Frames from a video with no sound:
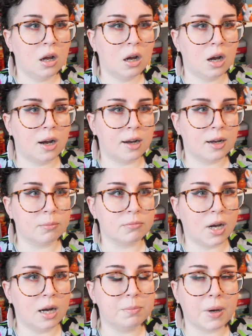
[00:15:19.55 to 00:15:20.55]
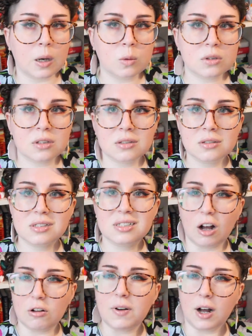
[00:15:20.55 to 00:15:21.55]
about
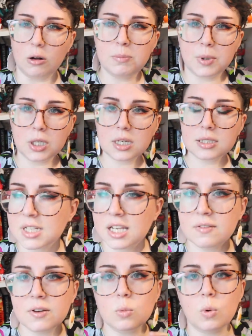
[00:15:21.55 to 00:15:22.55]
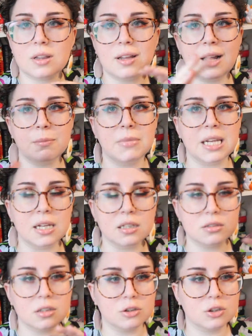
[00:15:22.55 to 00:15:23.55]
self-help books, even what that
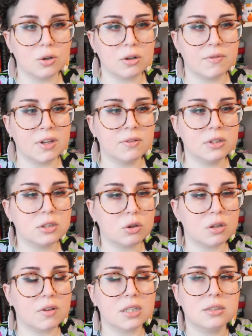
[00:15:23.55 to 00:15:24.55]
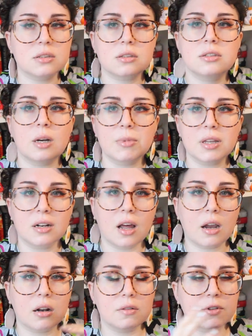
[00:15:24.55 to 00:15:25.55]
means, and some of the
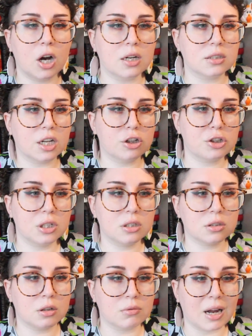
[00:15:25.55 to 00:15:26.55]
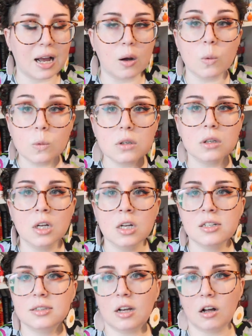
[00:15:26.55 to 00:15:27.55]
negative connotations around
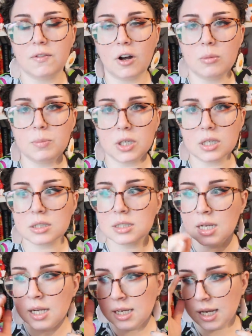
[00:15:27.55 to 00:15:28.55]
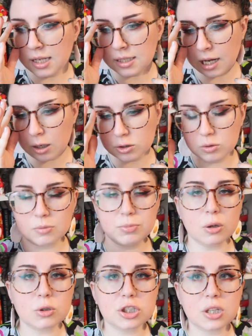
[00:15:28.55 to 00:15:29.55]
self-help books and how to
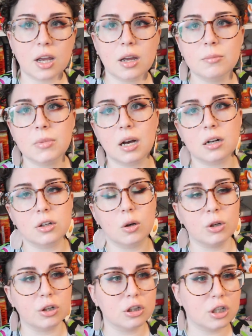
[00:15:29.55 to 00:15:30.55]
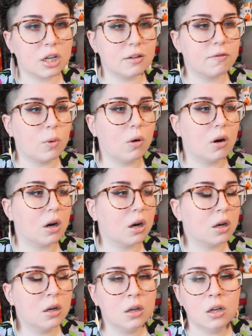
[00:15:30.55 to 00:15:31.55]
approach them, how to know what you're looking
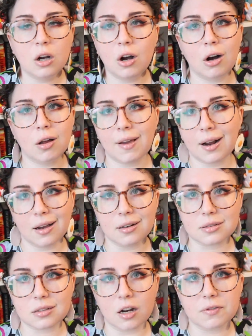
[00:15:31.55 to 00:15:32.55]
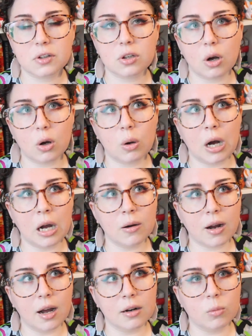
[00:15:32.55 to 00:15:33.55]
for, all that kind of stuff. So
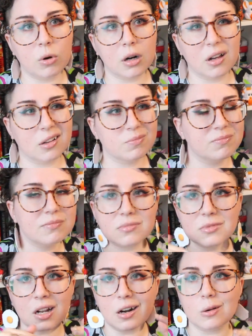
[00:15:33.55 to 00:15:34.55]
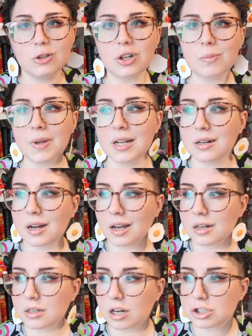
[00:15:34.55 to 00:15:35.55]
I kind of want to, I don't know, jump in and
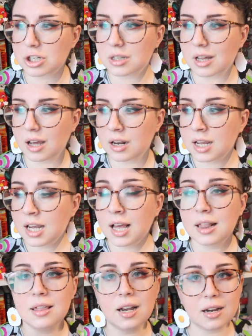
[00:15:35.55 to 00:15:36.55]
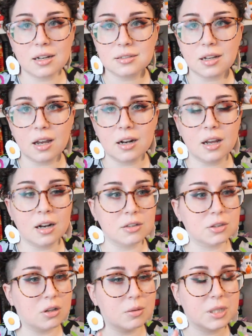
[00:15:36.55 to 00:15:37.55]
kind of touch on that, like I said, and
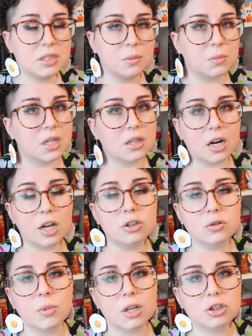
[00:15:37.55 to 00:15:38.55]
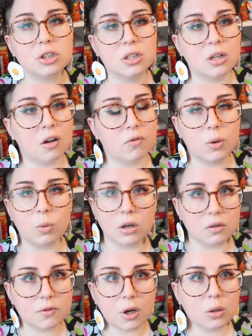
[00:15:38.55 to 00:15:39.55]
it's going to be something that I do mention in every one
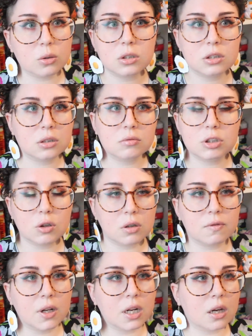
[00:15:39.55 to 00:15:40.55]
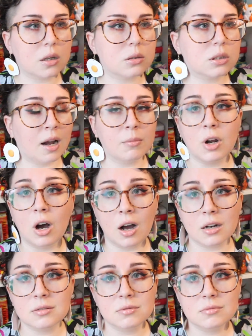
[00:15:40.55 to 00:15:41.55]
of those sort of videos. I'm
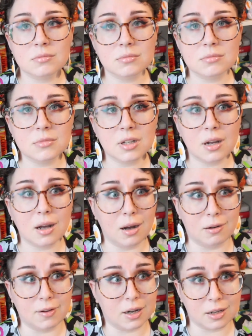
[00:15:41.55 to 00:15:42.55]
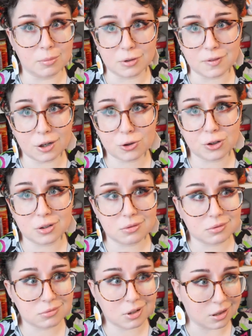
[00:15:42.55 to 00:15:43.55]
not a fucking
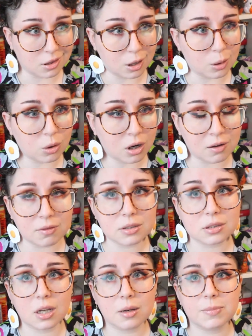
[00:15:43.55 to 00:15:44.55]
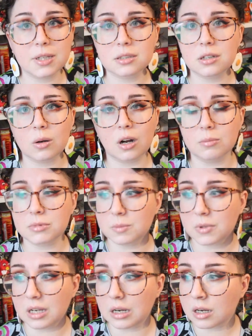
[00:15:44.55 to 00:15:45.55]
professional, hello, obviously. Please don't come to
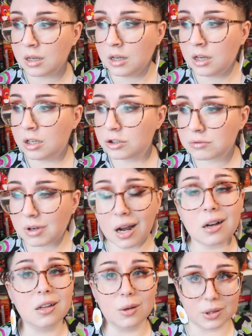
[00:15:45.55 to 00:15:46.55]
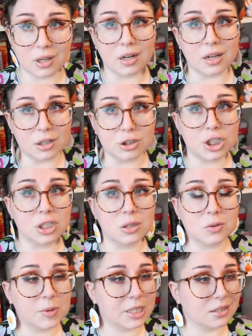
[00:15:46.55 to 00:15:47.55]
me directly with any
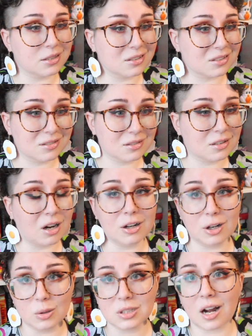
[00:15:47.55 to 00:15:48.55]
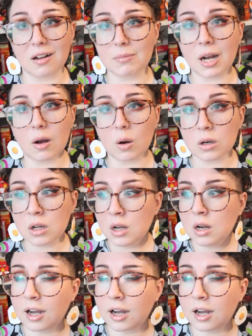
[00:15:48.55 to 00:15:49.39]
issues, because God knows I have my own.